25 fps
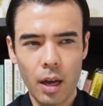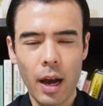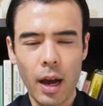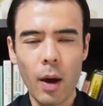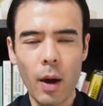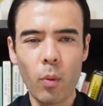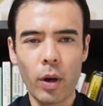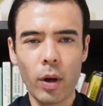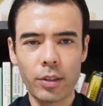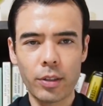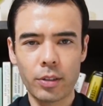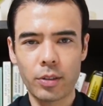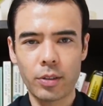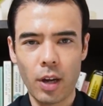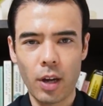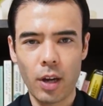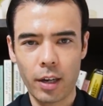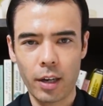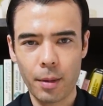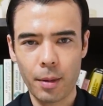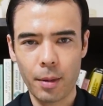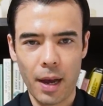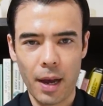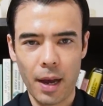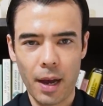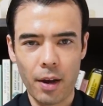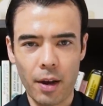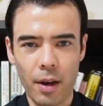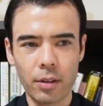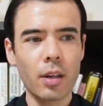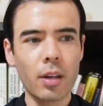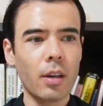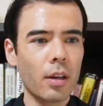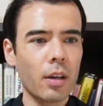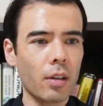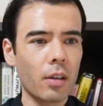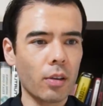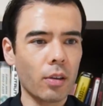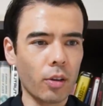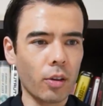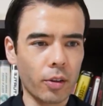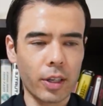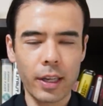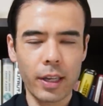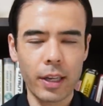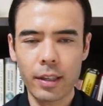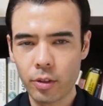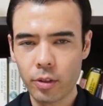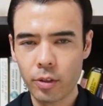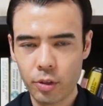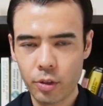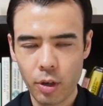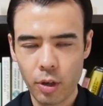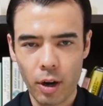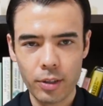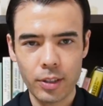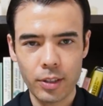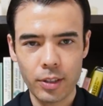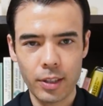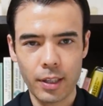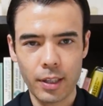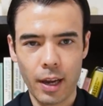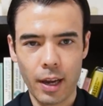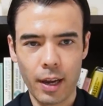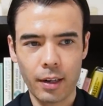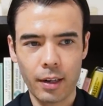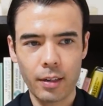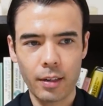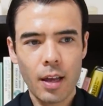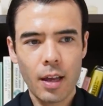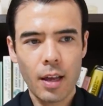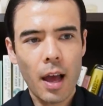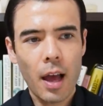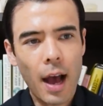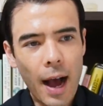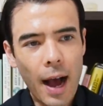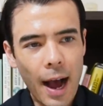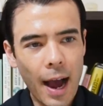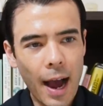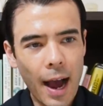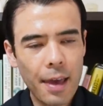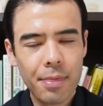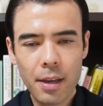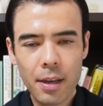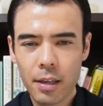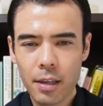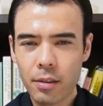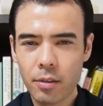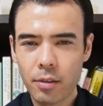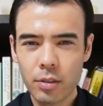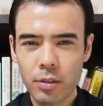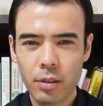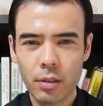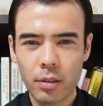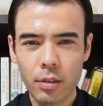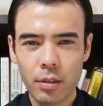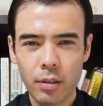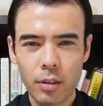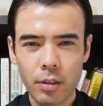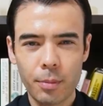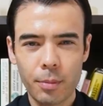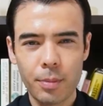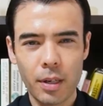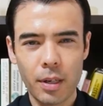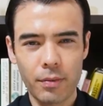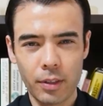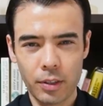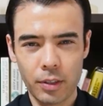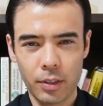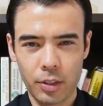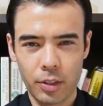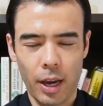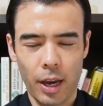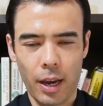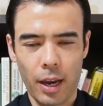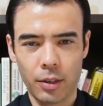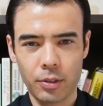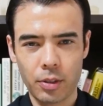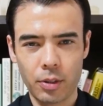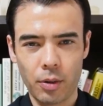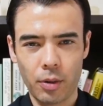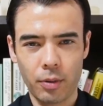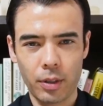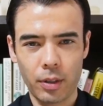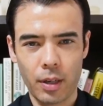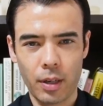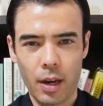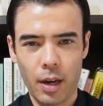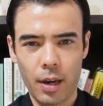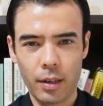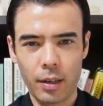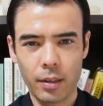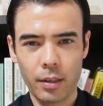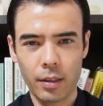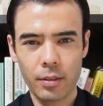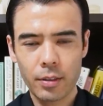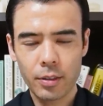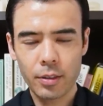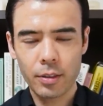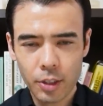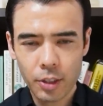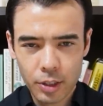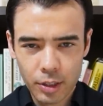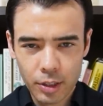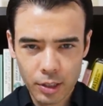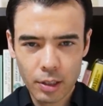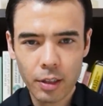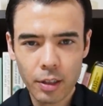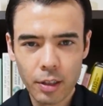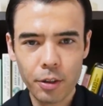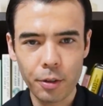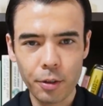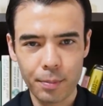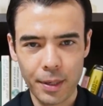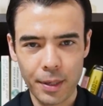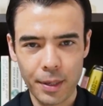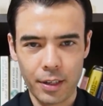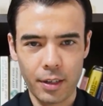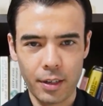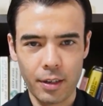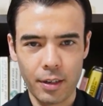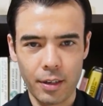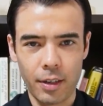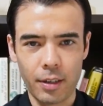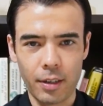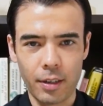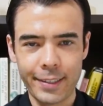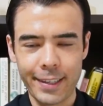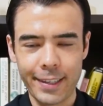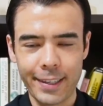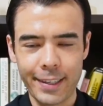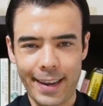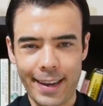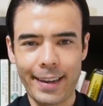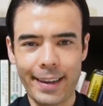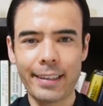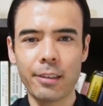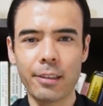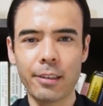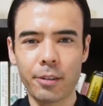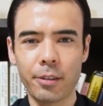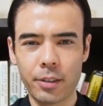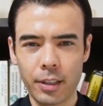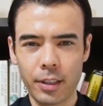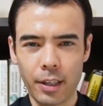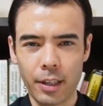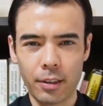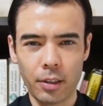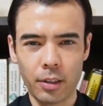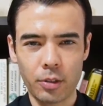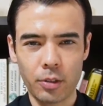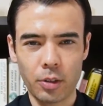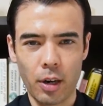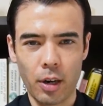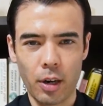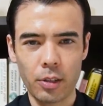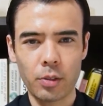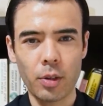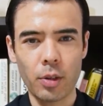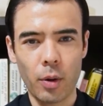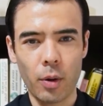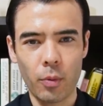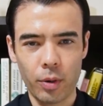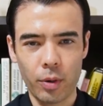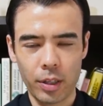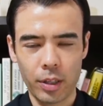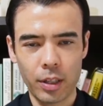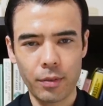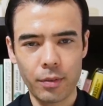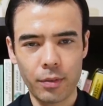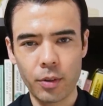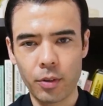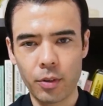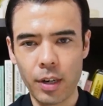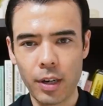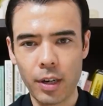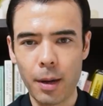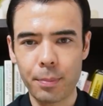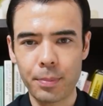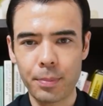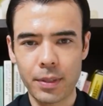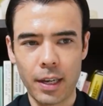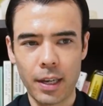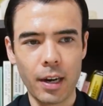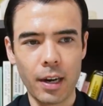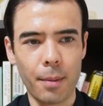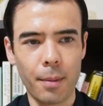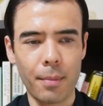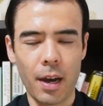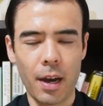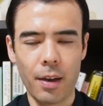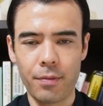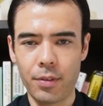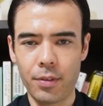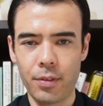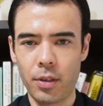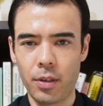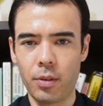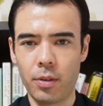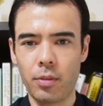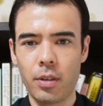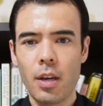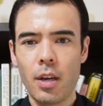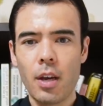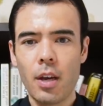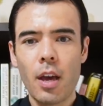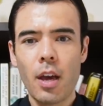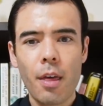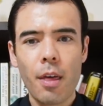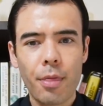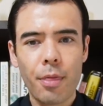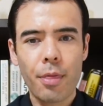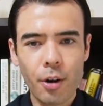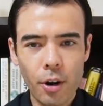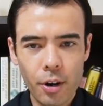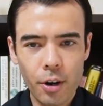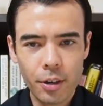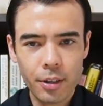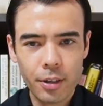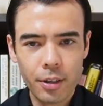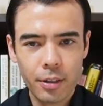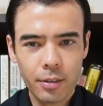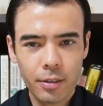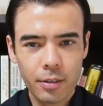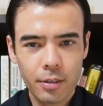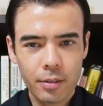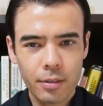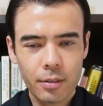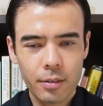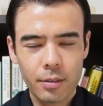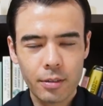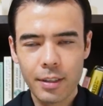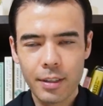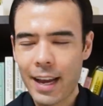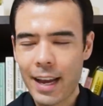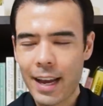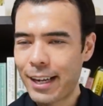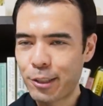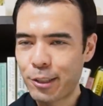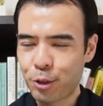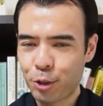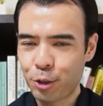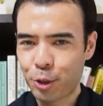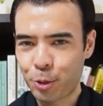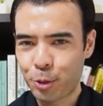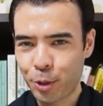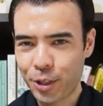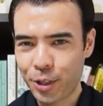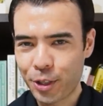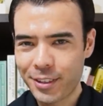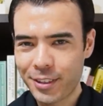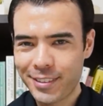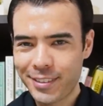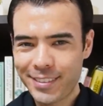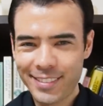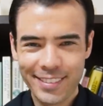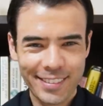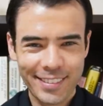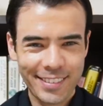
I want to talk about looking at the charts again. I think there's a little bit of a change going on, just as a little bit here today, looking at the charts. So I want to give you an update on my view. Third, as usual,